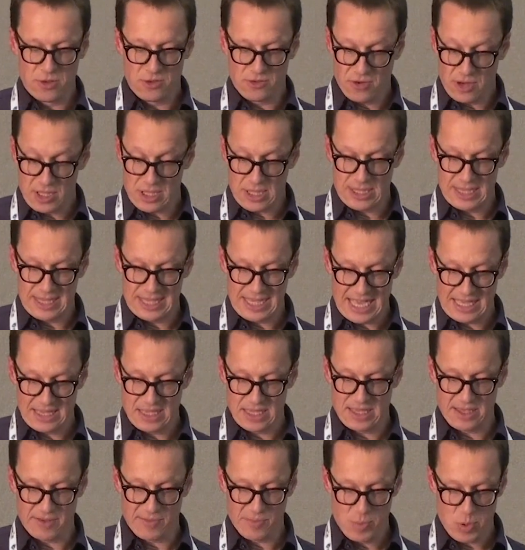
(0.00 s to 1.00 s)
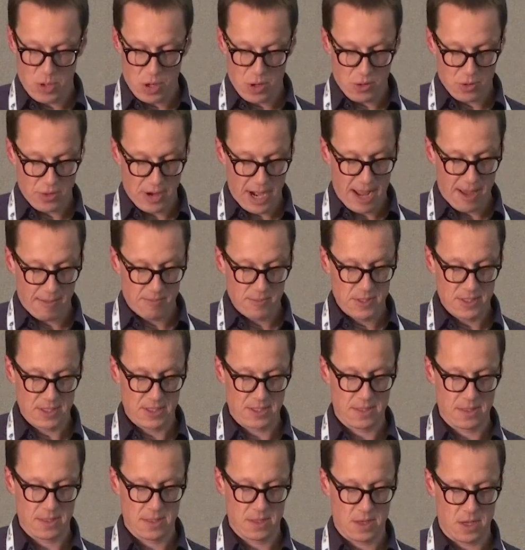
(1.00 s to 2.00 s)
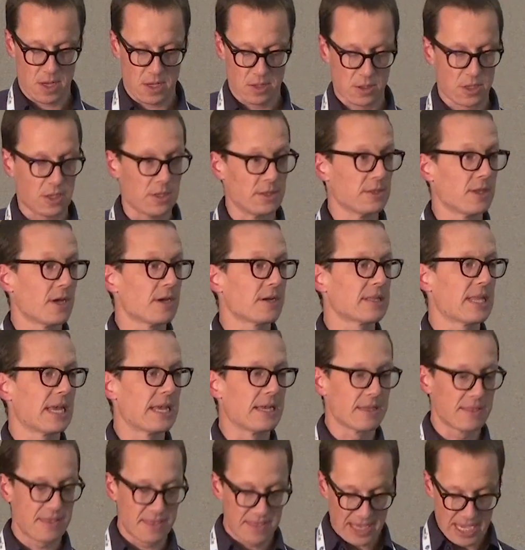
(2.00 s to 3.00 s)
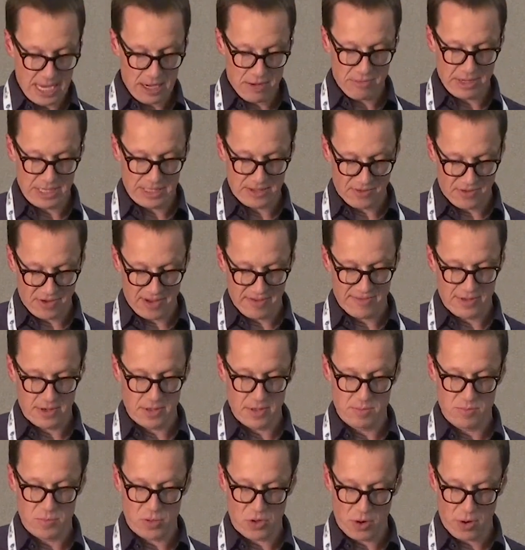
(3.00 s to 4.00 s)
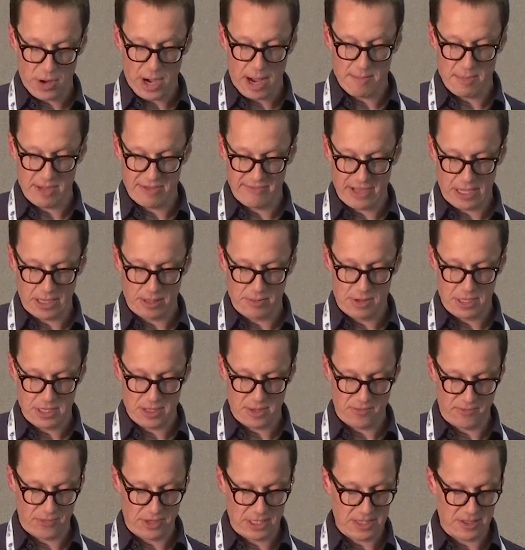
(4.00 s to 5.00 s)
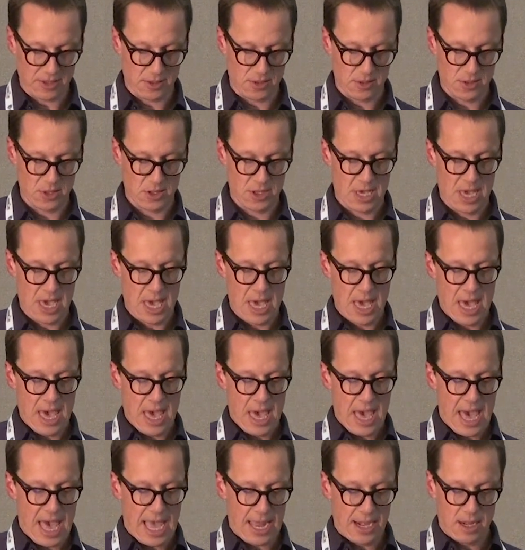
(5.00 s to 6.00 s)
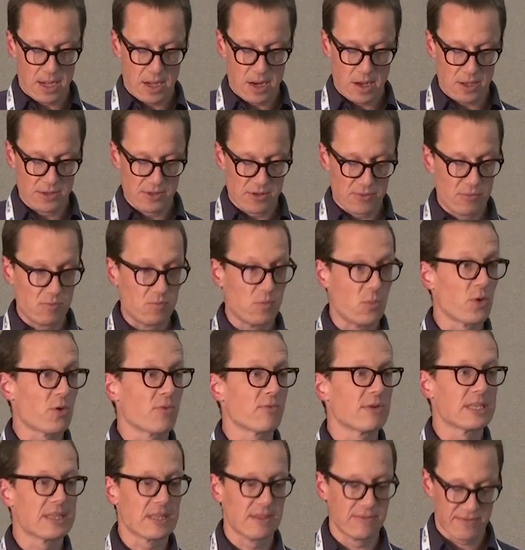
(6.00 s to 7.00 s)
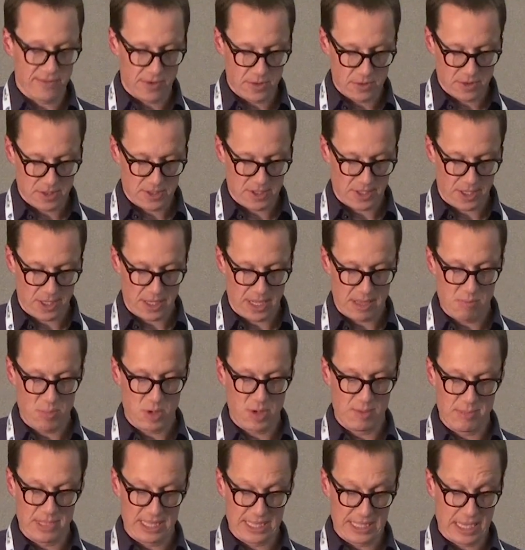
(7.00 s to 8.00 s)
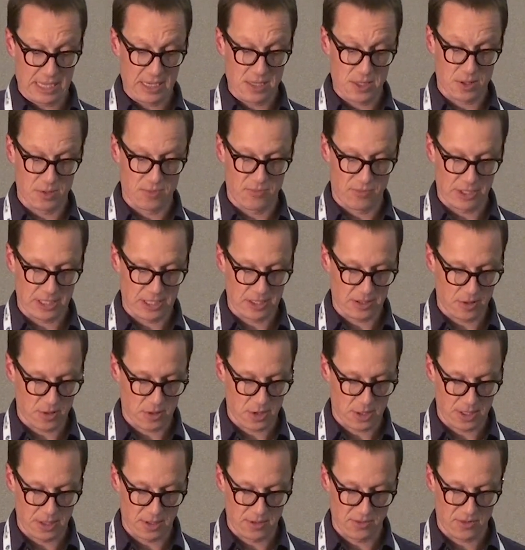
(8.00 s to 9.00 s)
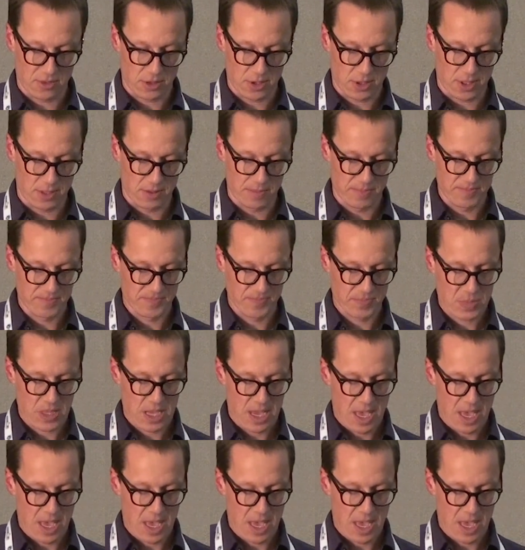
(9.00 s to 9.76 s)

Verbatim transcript: nutrition sensitive programs, on conducting theory driven program evaluation research, and on the more recent focus on implementation research in nutrition.